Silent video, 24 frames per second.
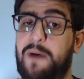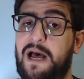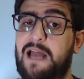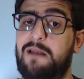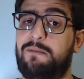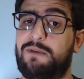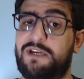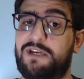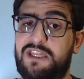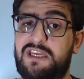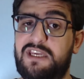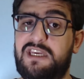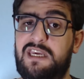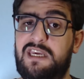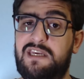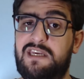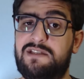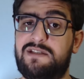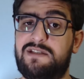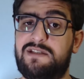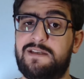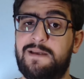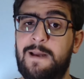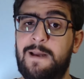the
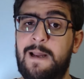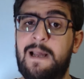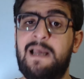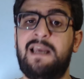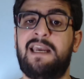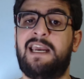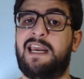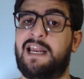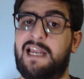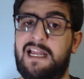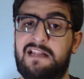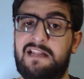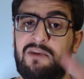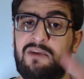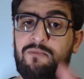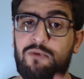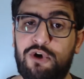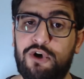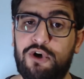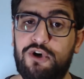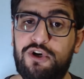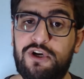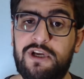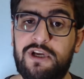keys. He let him
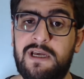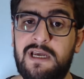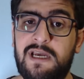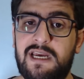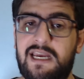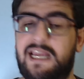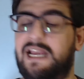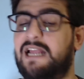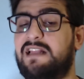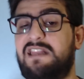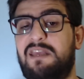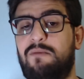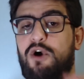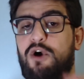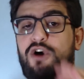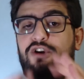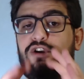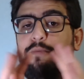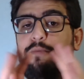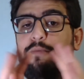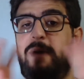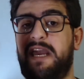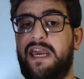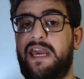cook. He let him
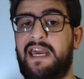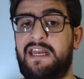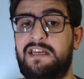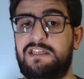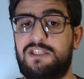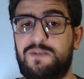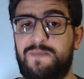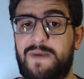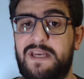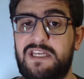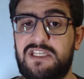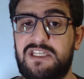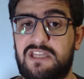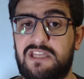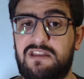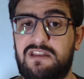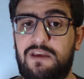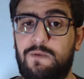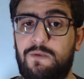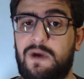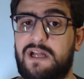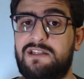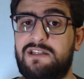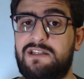occupy any space that he
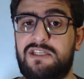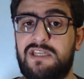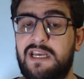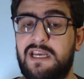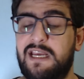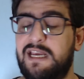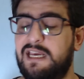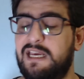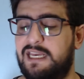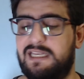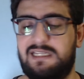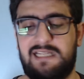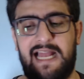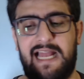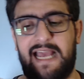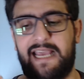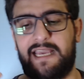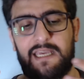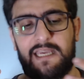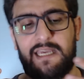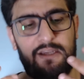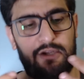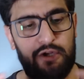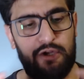wants. He's
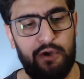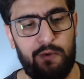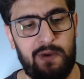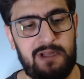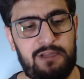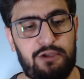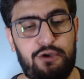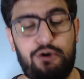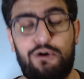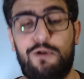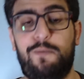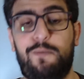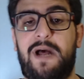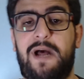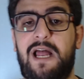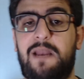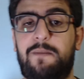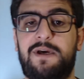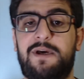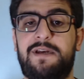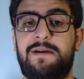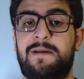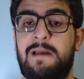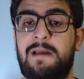like, you know what, Cole
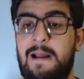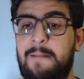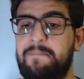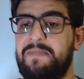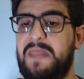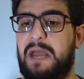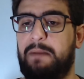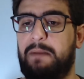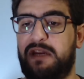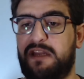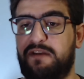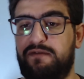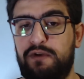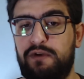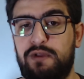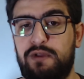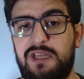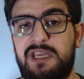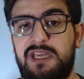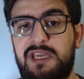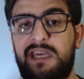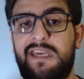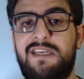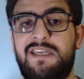Palmer? I'm going to give you the
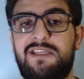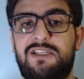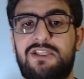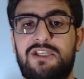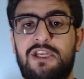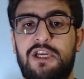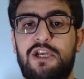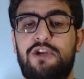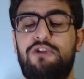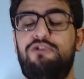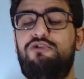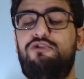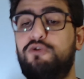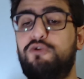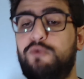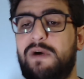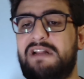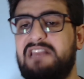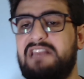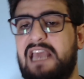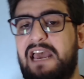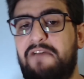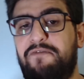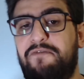keys. Do
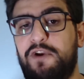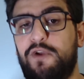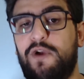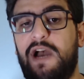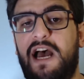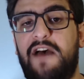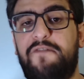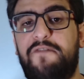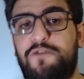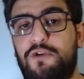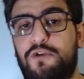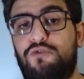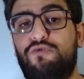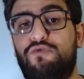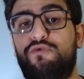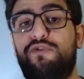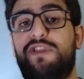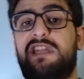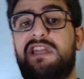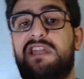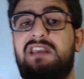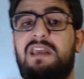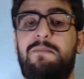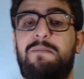whatever you have to do
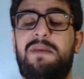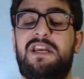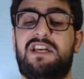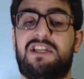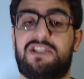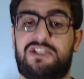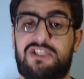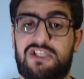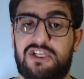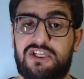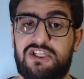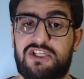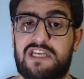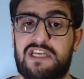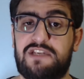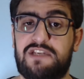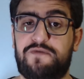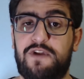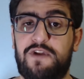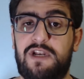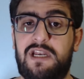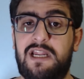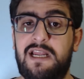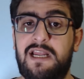that can make us
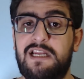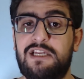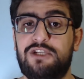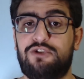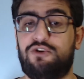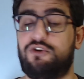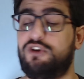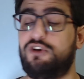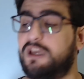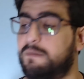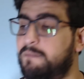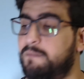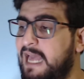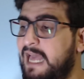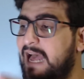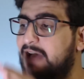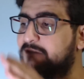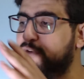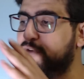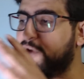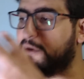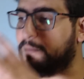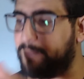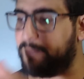successful so you can have
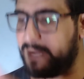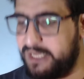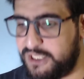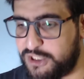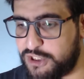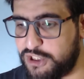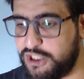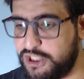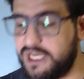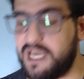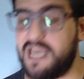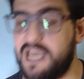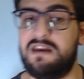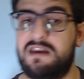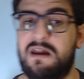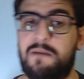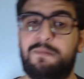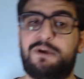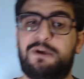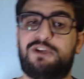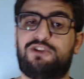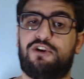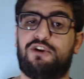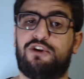your best GA
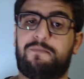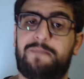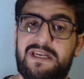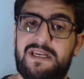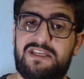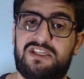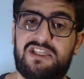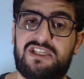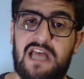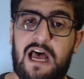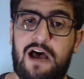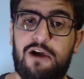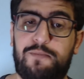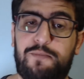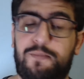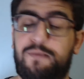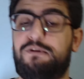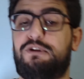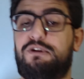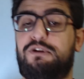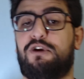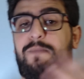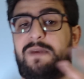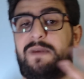numbers, your best
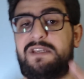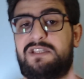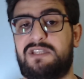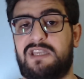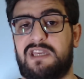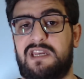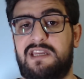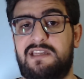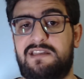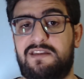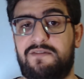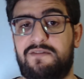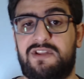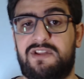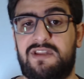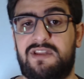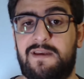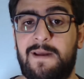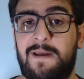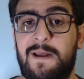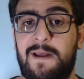output, your best creativity.